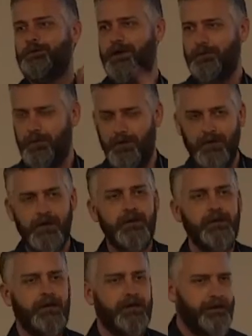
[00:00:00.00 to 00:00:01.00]
by Paul,
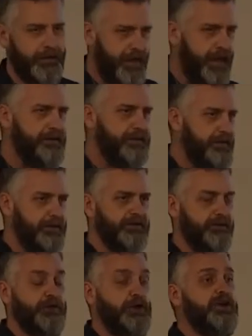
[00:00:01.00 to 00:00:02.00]
that
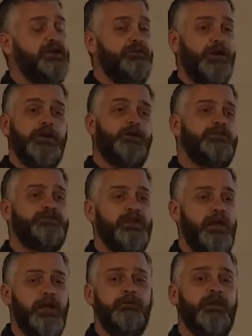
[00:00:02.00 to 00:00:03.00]
is, if you're looking for an
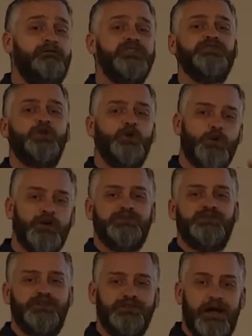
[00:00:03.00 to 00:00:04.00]
official
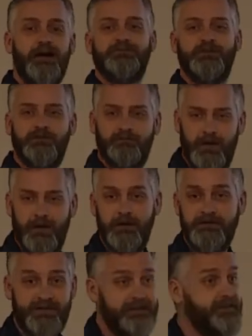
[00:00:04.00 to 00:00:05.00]
Christian doctrine of
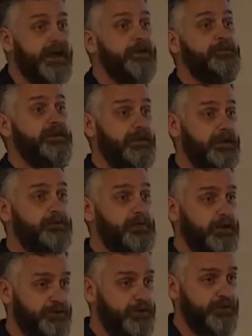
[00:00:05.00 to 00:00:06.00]
marriage, that's got to be it,
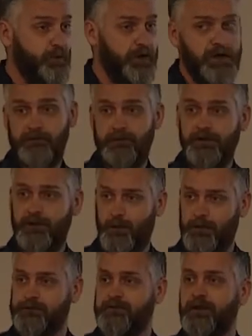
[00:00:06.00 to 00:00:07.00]
because it's the one everybody
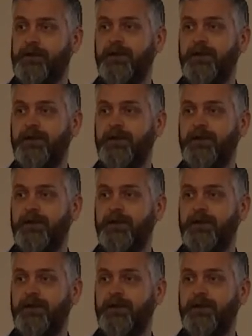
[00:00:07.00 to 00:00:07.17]
quotes.